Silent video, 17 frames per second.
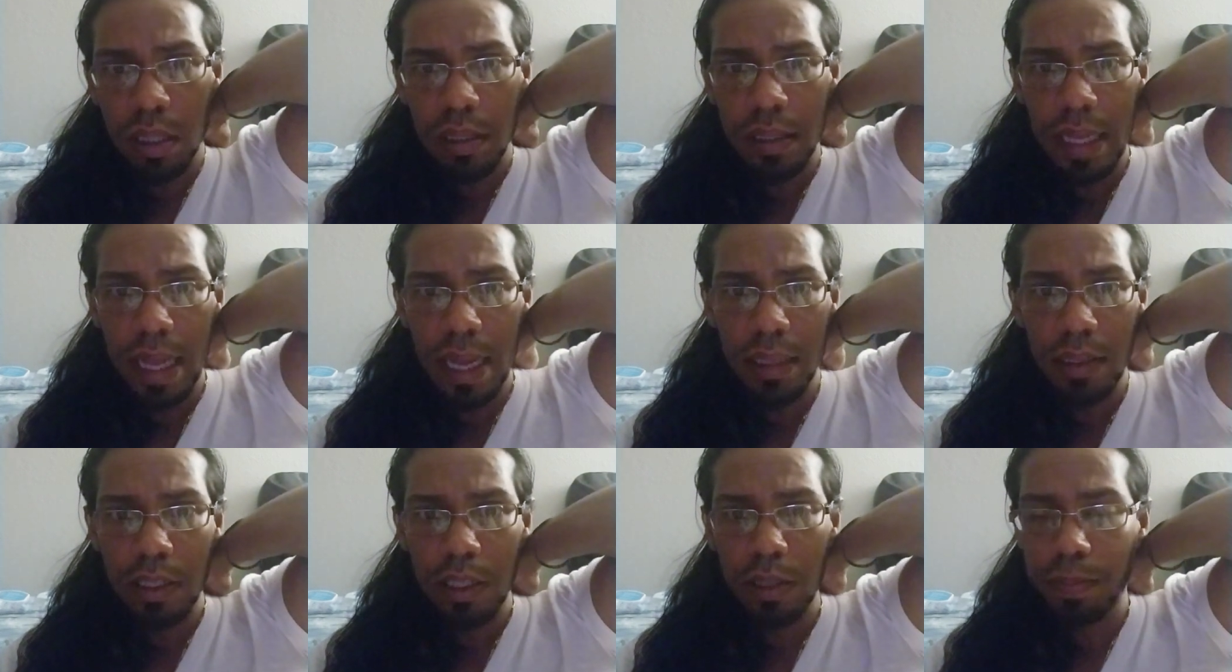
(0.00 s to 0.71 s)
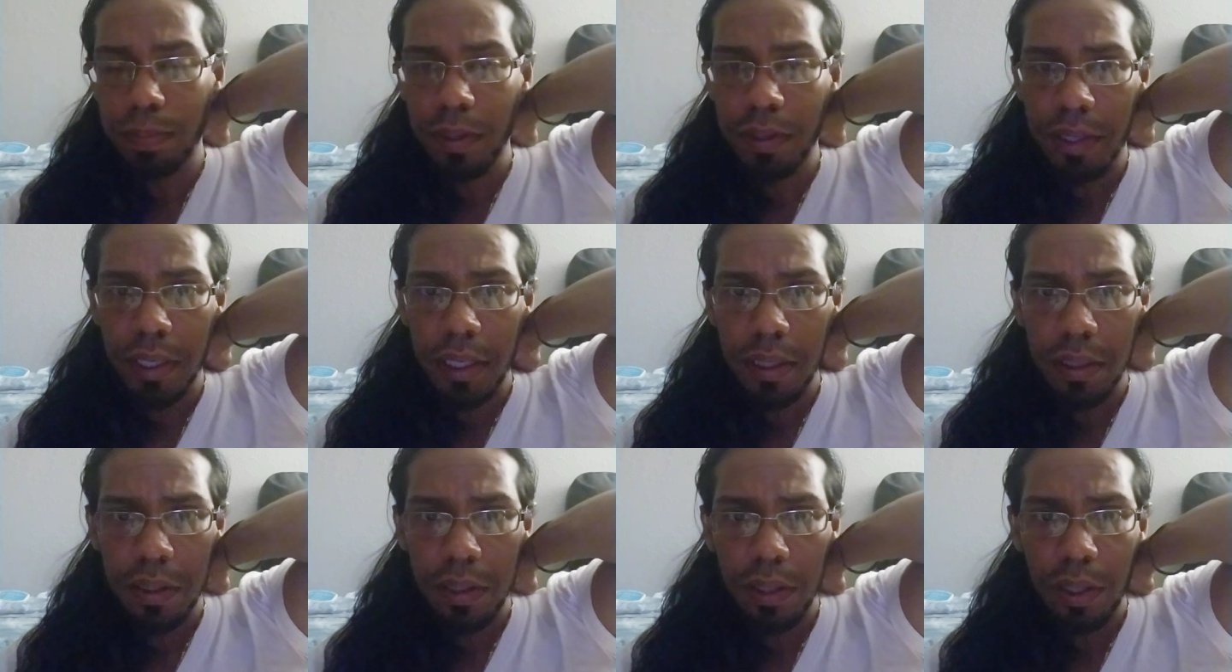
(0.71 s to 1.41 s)
that spirit
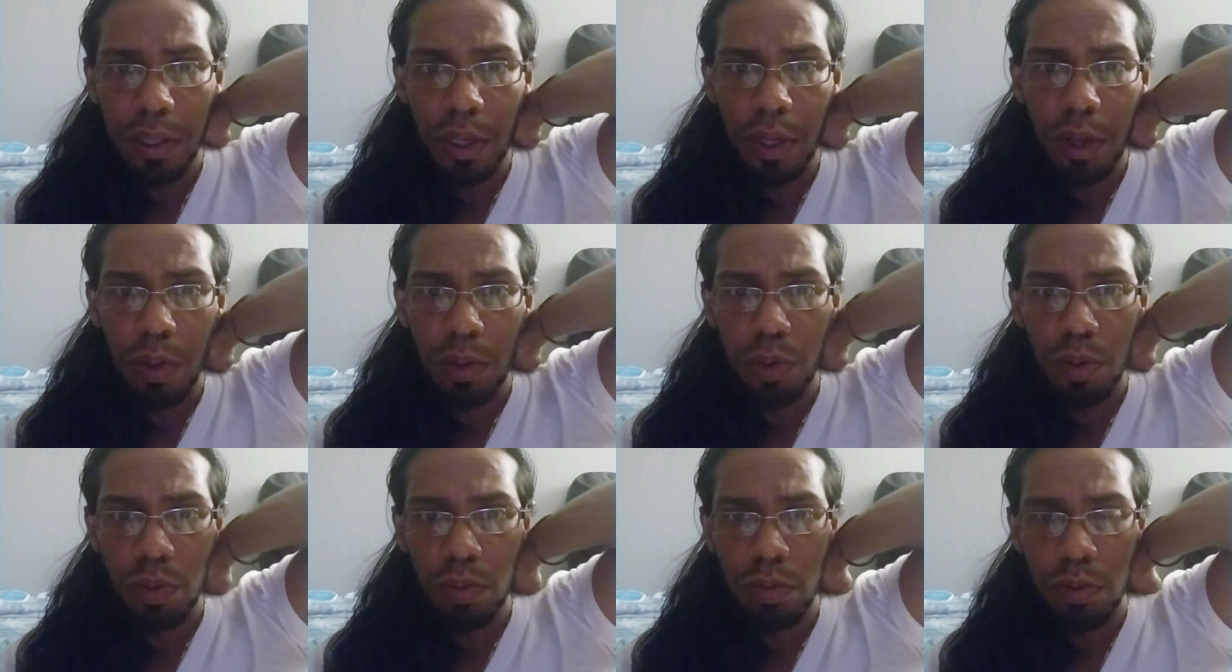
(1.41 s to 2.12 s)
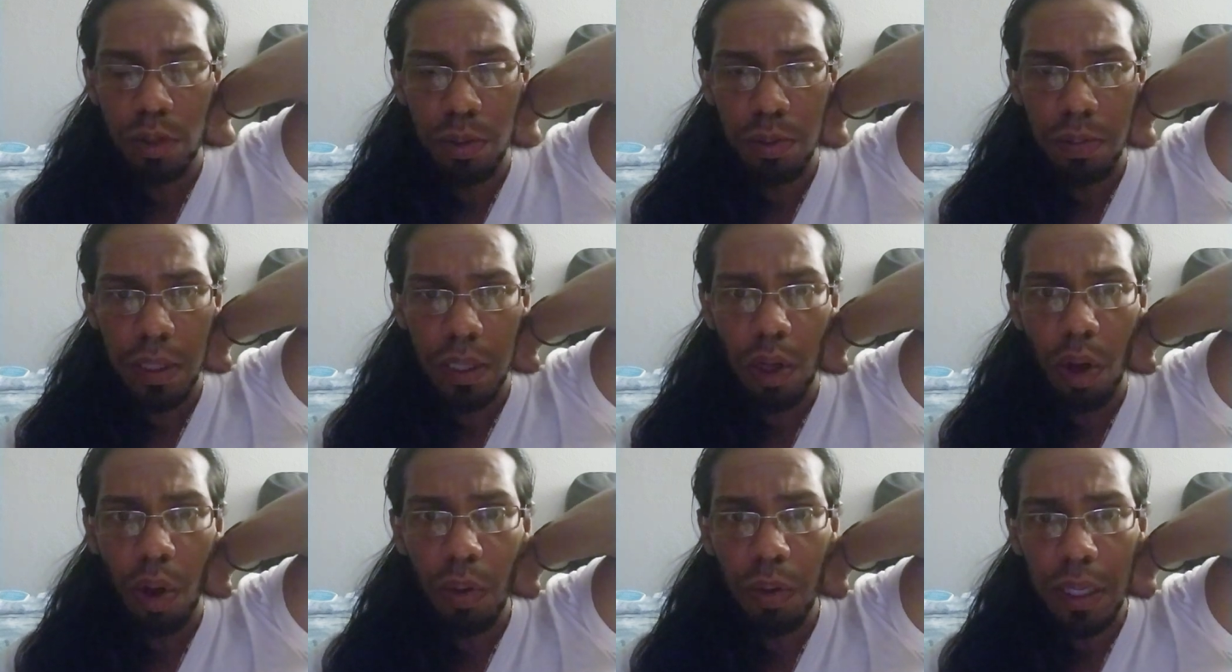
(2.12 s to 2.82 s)
to be
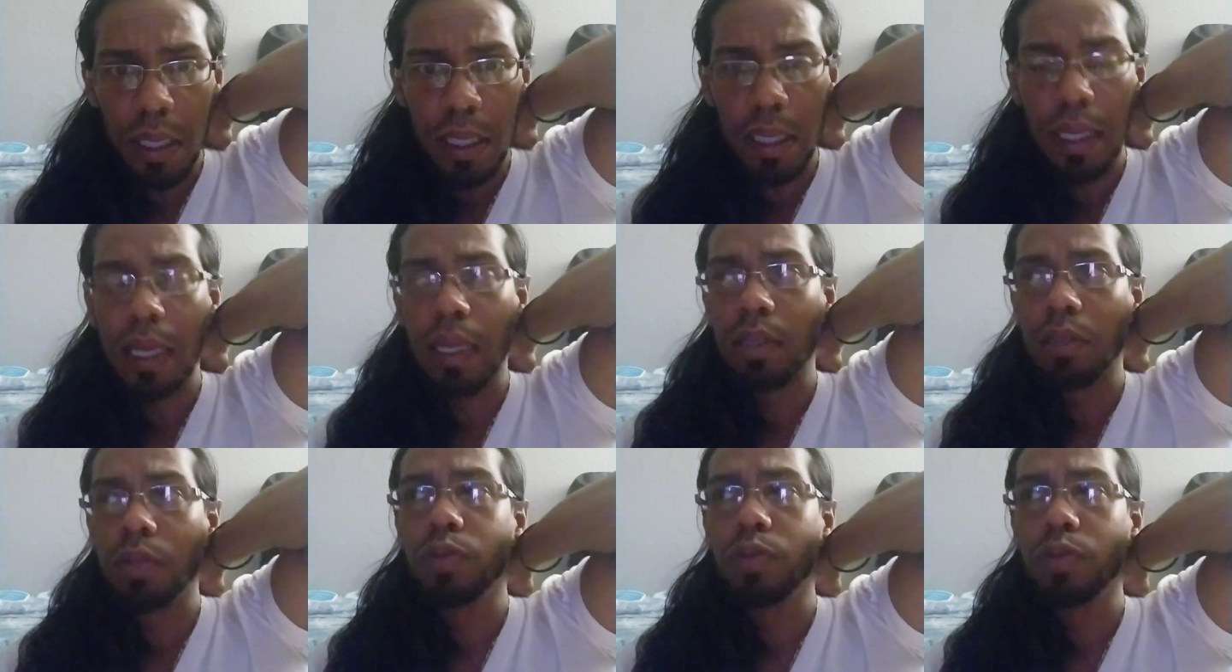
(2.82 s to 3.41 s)
holy again.